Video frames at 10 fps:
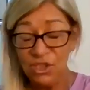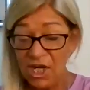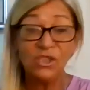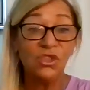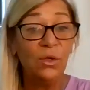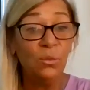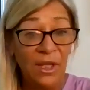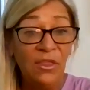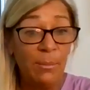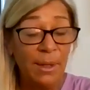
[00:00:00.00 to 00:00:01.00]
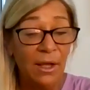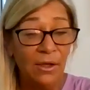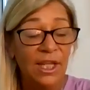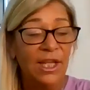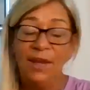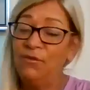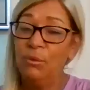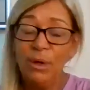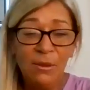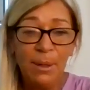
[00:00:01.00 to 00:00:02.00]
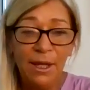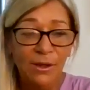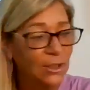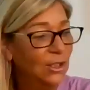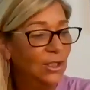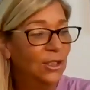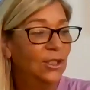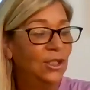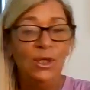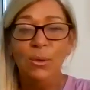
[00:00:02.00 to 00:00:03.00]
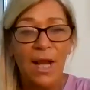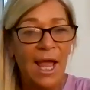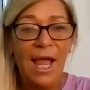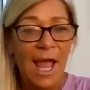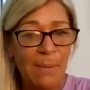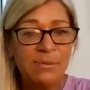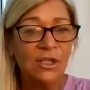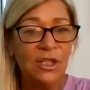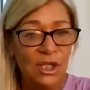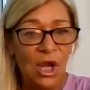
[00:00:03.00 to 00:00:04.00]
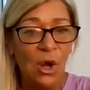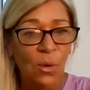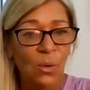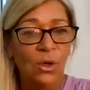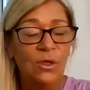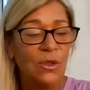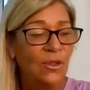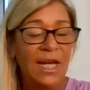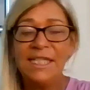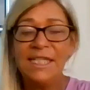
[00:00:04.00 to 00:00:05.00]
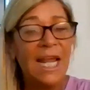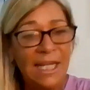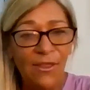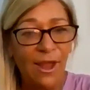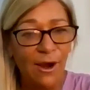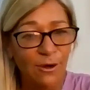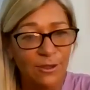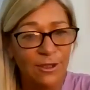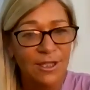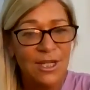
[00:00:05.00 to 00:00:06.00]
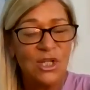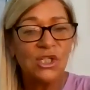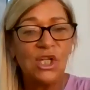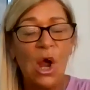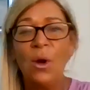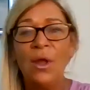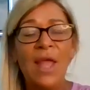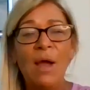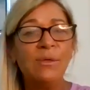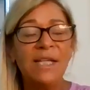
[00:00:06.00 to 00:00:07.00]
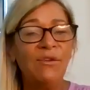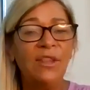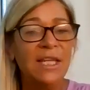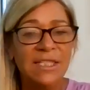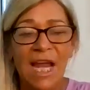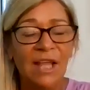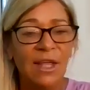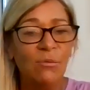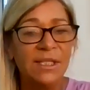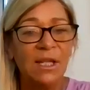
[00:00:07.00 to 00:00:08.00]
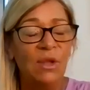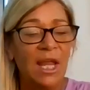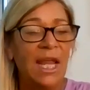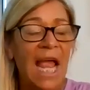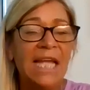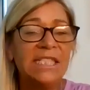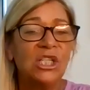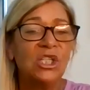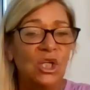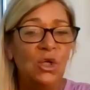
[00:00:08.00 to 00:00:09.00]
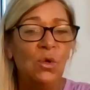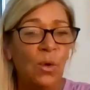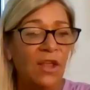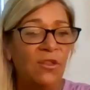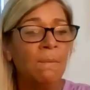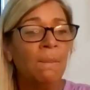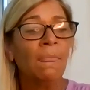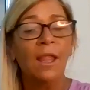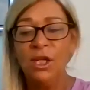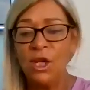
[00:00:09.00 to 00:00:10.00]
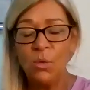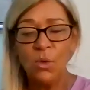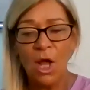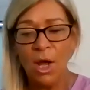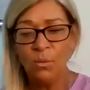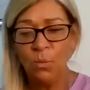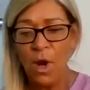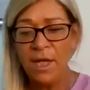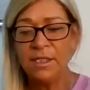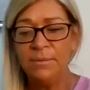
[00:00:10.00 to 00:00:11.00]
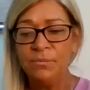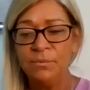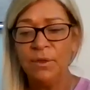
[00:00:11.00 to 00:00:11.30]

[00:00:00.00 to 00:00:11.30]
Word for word: to actually read the bill. If you read the bill, you would absolutely know then it's not in there. So, and that was never the intent. That was it has to do with you know uh, what